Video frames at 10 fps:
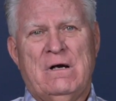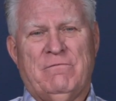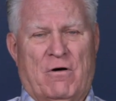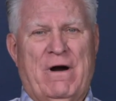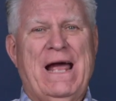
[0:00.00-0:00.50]

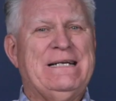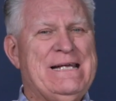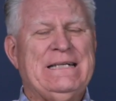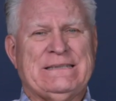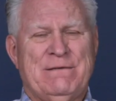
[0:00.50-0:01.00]
For a
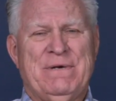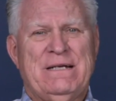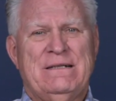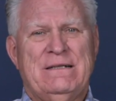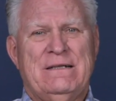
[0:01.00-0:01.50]
testament
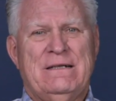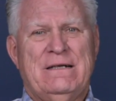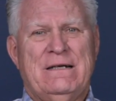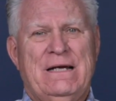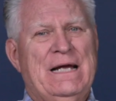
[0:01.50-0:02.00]

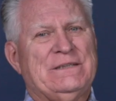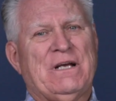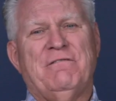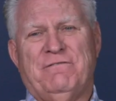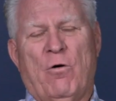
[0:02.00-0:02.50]
is
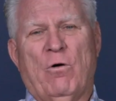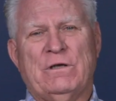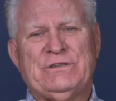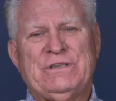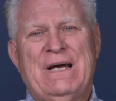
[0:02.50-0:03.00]
a
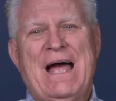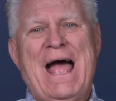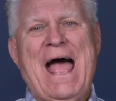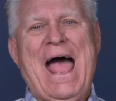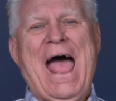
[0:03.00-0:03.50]
force
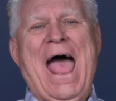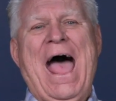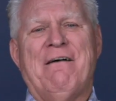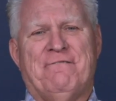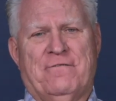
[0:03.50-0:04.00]

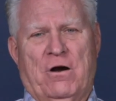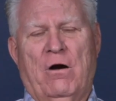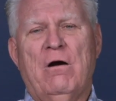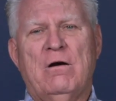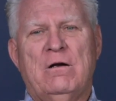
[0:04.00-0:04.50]

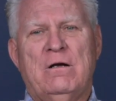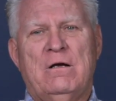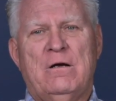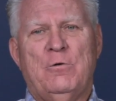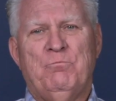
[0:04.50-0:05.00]
after
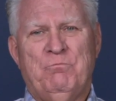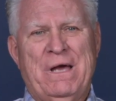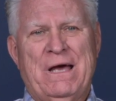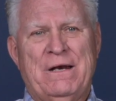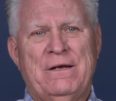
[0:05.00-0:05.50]

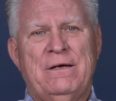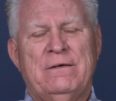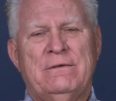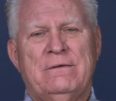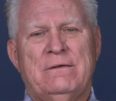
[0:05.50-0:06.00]
men
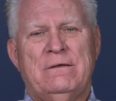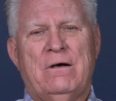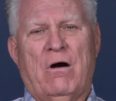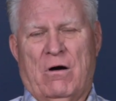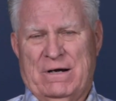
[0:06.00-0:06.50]

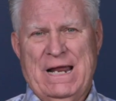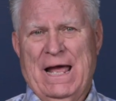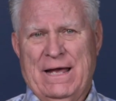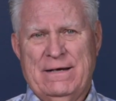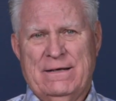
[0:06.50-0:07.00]
are
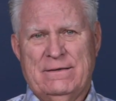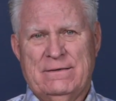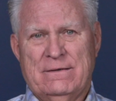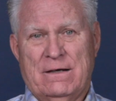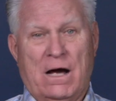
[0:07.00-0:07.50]
dead.
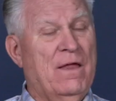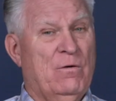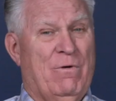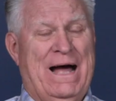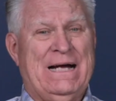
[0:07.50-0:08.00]

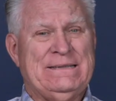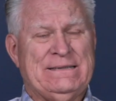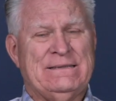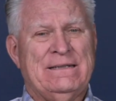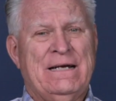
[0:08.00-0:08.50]

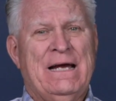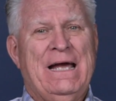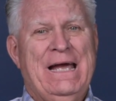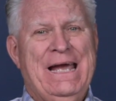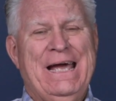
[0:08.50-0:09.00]
Otherwise,
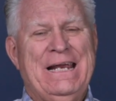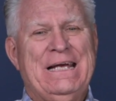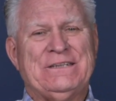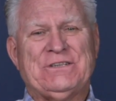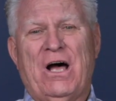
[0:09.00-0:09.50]
it
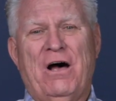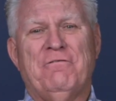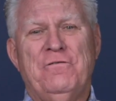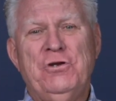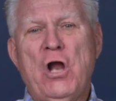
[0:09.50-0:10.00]
is
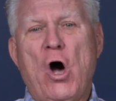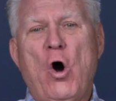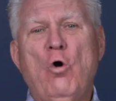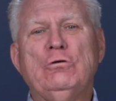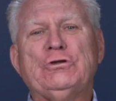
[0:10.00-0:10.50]
of
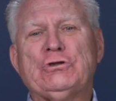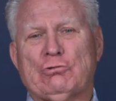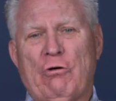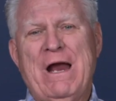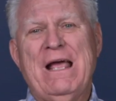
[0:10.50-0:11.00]
no
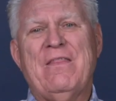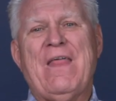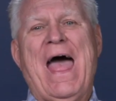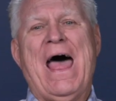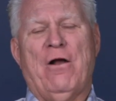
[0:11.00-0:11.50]
strength
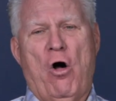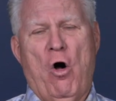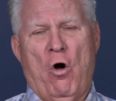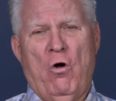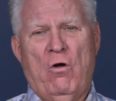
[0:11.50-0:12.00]
at
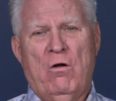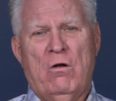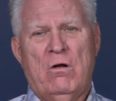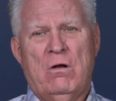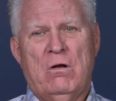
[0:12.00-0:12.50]
all
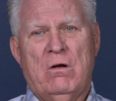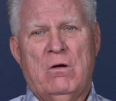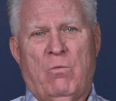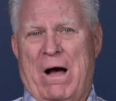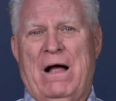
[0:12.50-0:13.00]

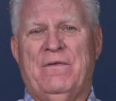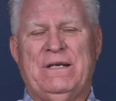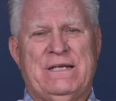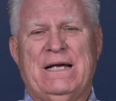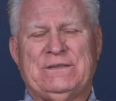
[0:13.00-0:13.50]
while the
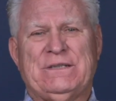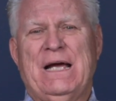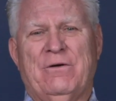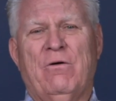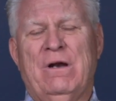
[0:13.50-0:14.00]

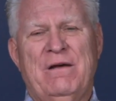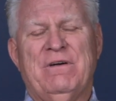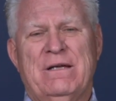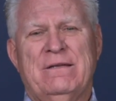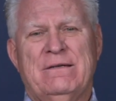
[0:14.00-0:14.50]
testator
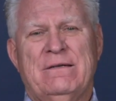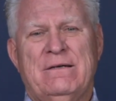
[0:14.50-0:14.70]
liveth.